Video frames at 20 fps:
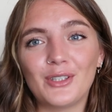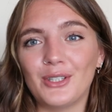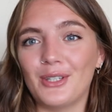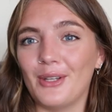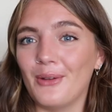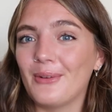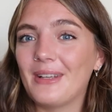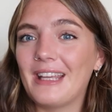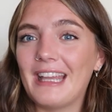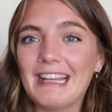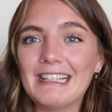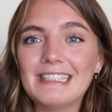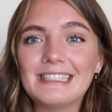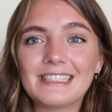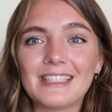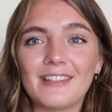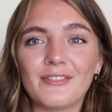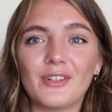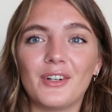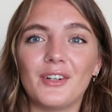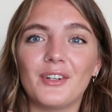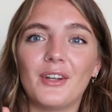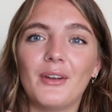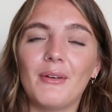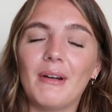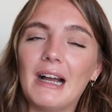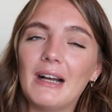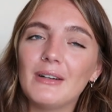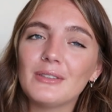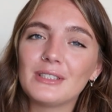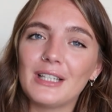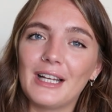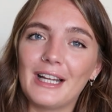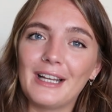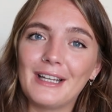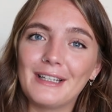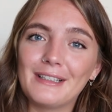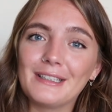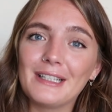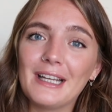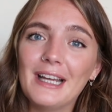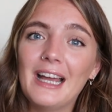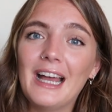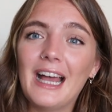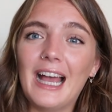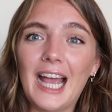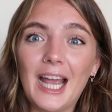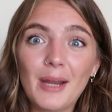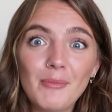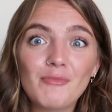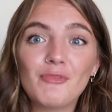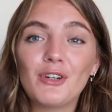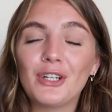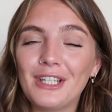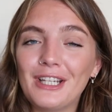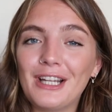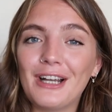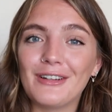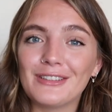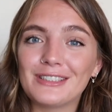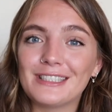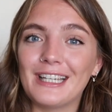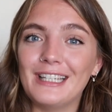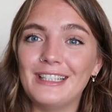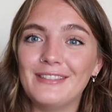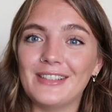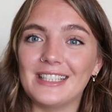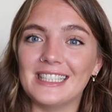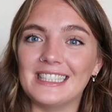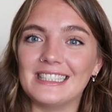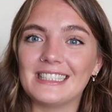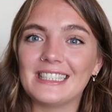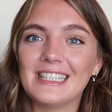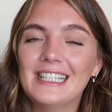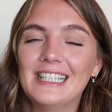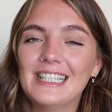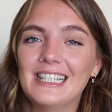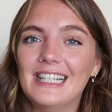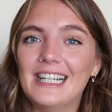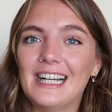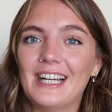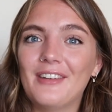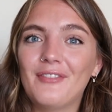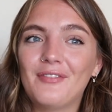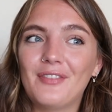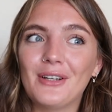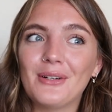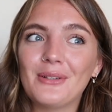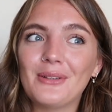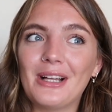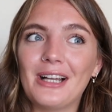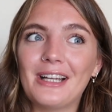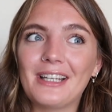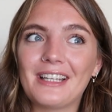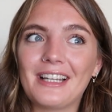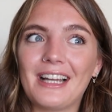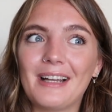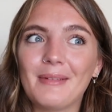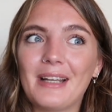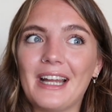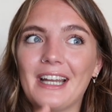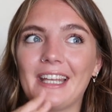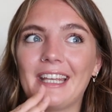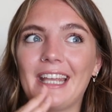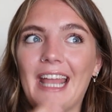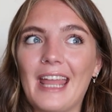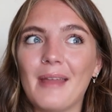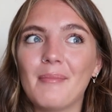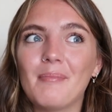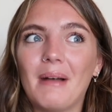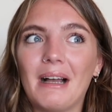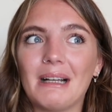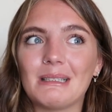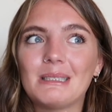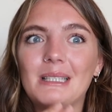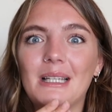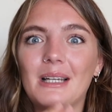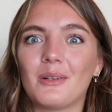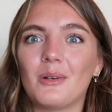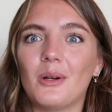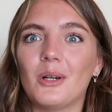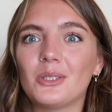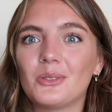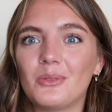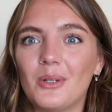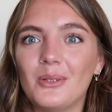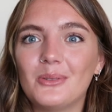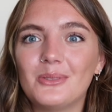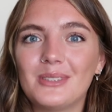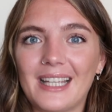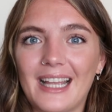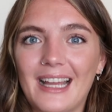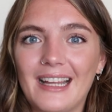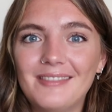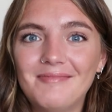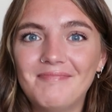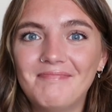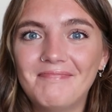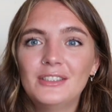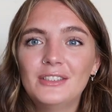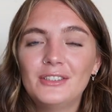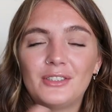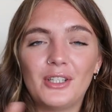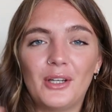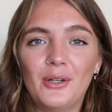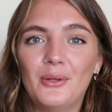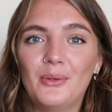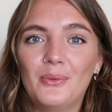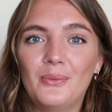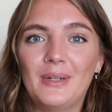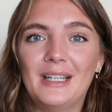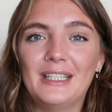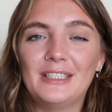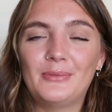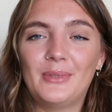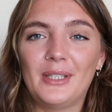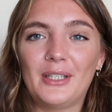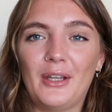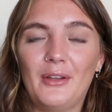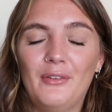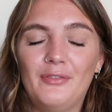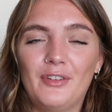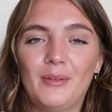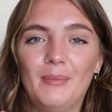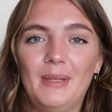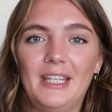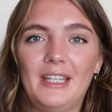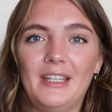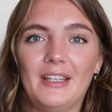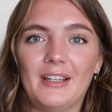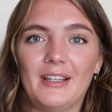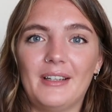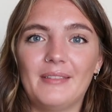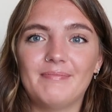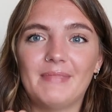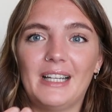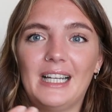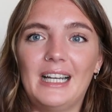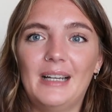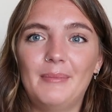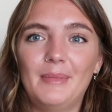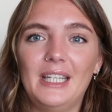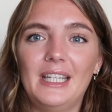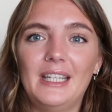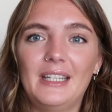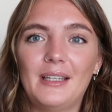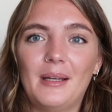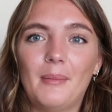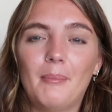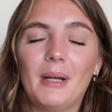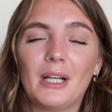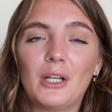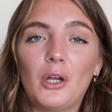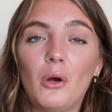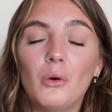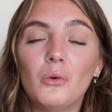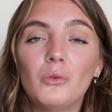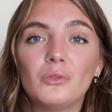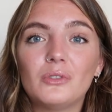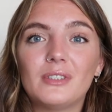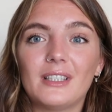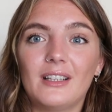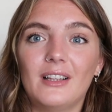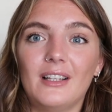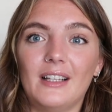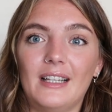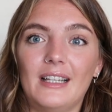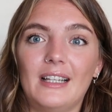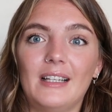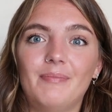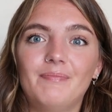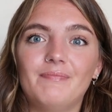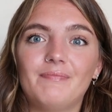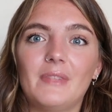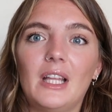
got no kids, I've got no house, and I'm running out of savings. And I feel like I'm kind of getting back to that crossroads again. So where do I go from here? I mean, my goals are clear.